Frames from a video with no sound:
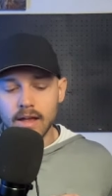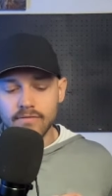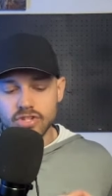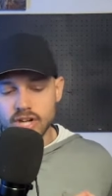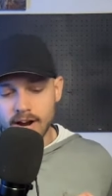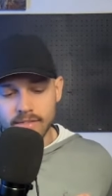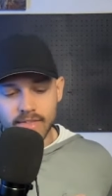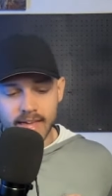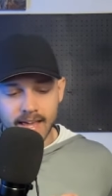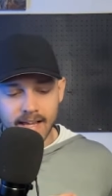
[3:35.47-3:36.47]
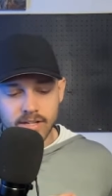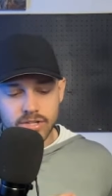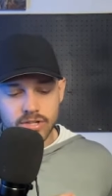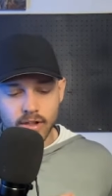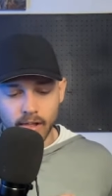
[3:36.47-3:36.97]
have shared
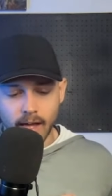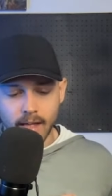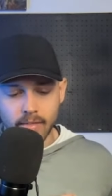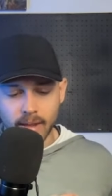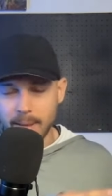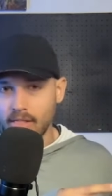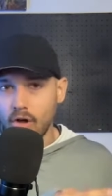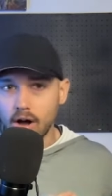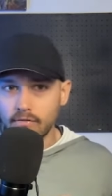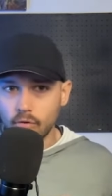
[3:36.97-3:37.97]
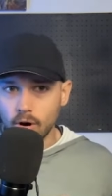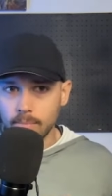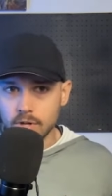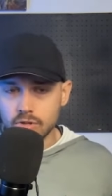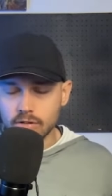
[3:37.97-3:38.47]
things uh, like my long
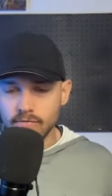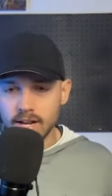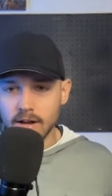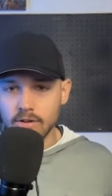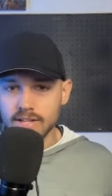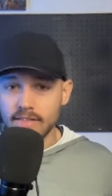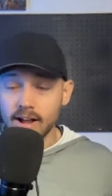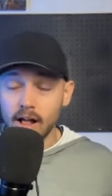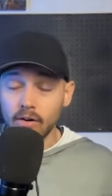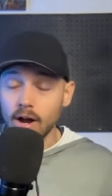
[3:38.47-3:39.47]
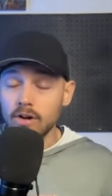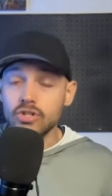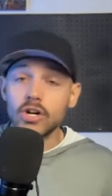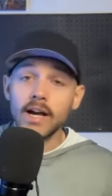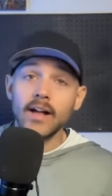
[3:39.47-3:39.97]
form YouTube videos on the Colorado
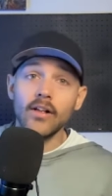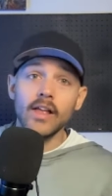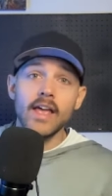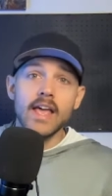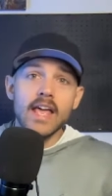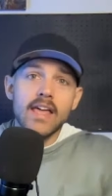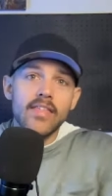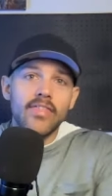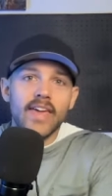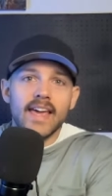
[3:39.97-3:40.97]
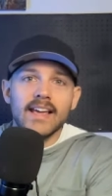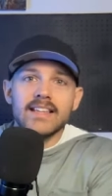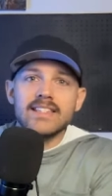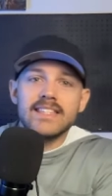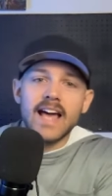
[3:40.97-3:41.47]
Trail,
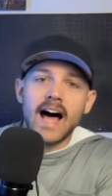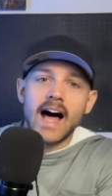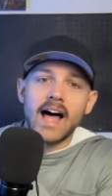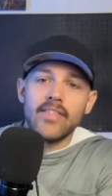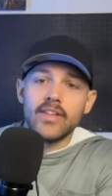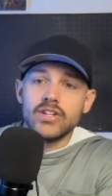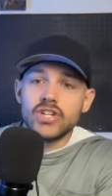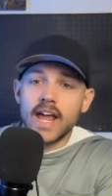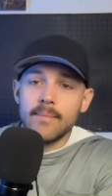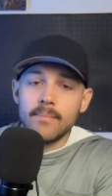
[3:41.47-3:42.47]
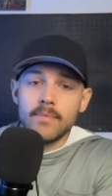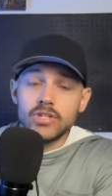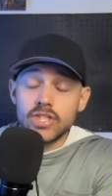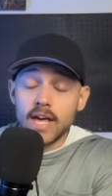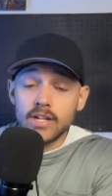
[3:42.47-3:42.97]
things on the Jane,
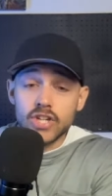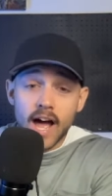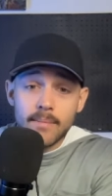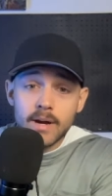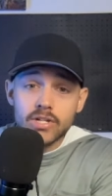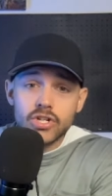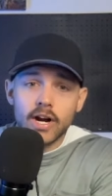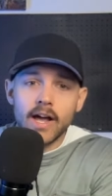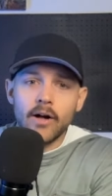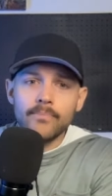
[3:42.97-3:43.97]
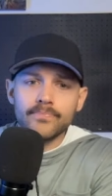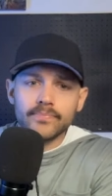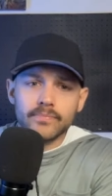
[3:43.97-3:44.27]
the John Muir Trail,